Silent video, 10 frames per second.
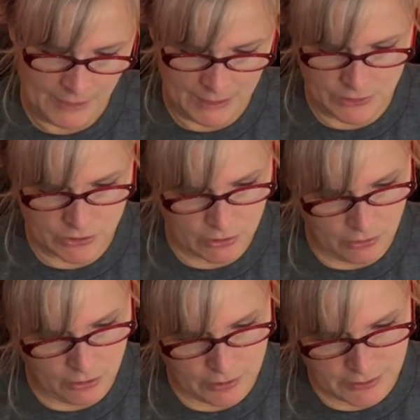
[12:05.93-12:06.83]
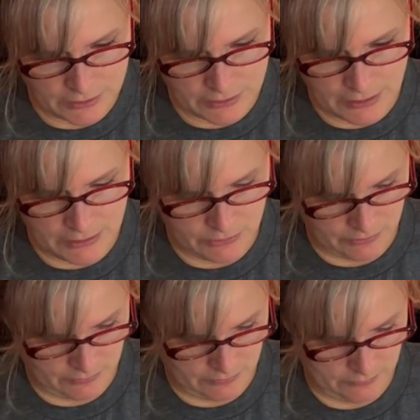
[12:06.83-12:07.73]
And it's a card. It says,
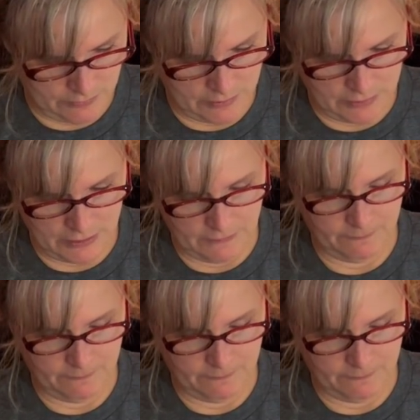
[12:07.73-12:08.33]
let's see.